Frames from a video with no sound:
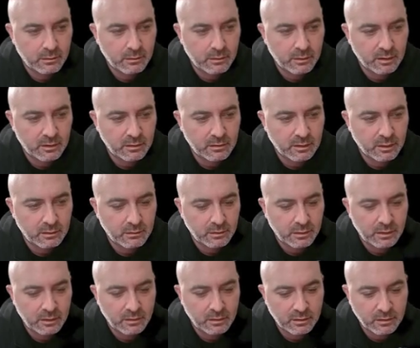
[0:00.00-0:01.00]
I don't know.
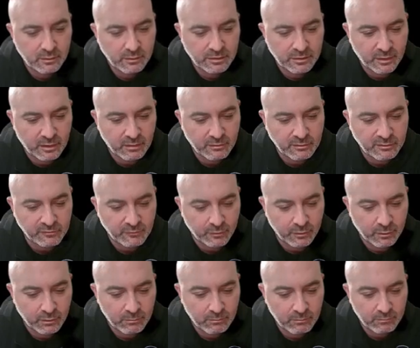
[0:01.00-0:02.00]
I don't know what the halt was
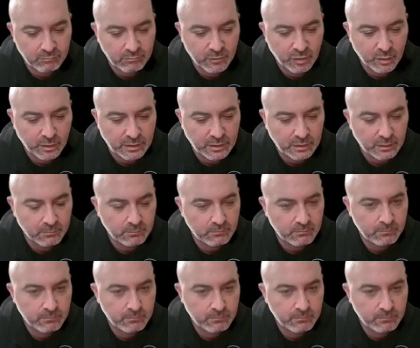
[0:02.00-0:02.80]
for. No idea.